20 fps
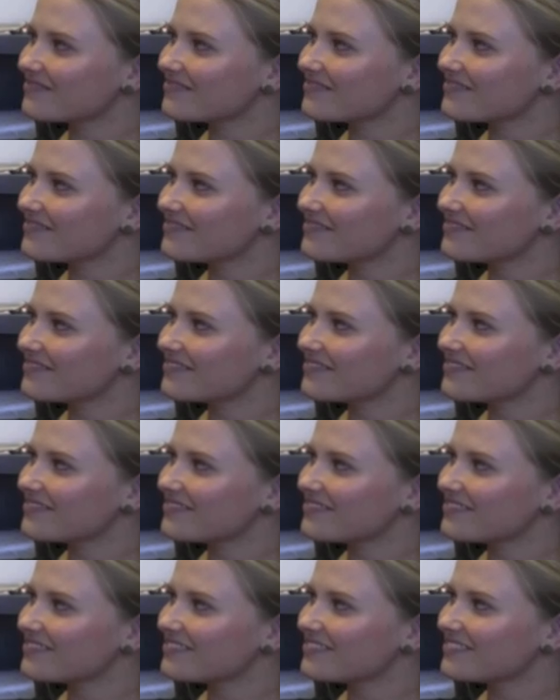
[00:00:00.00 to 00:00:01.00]

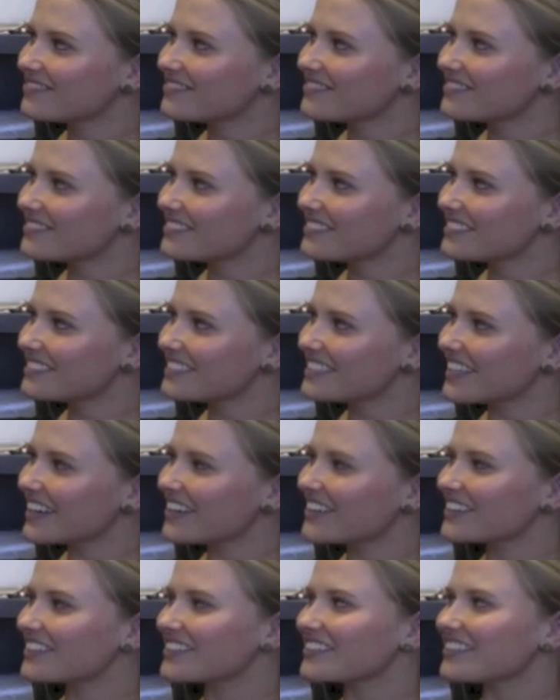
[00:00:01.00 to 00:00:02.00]

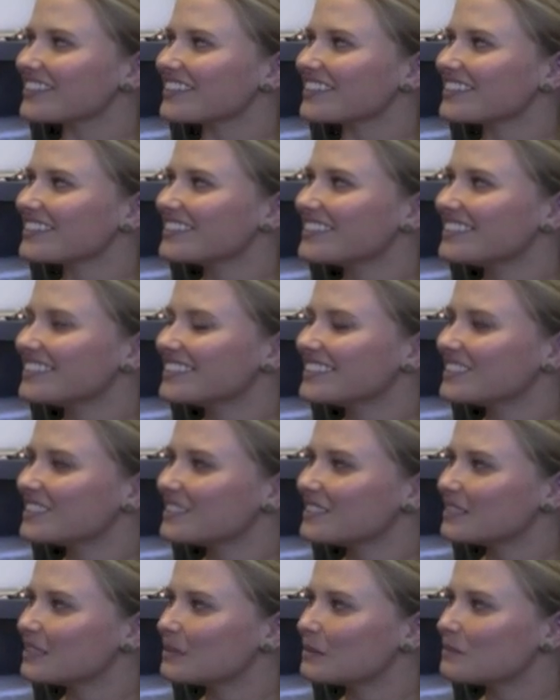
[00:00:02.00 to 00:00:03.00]

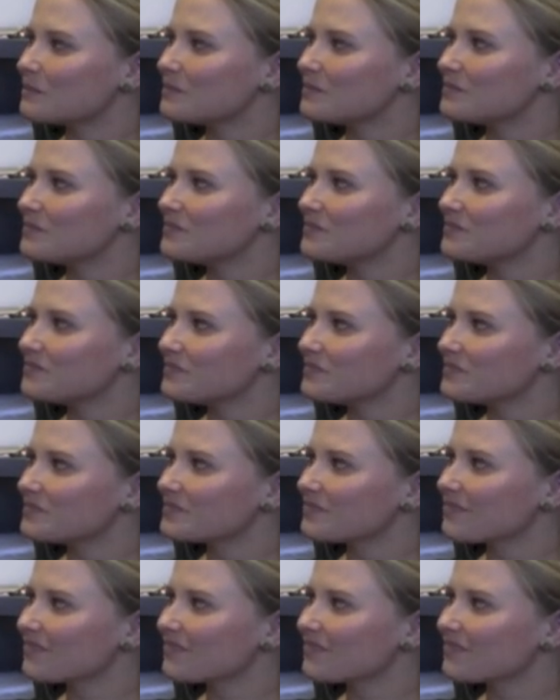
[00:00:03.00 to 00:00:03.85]
(not speaking)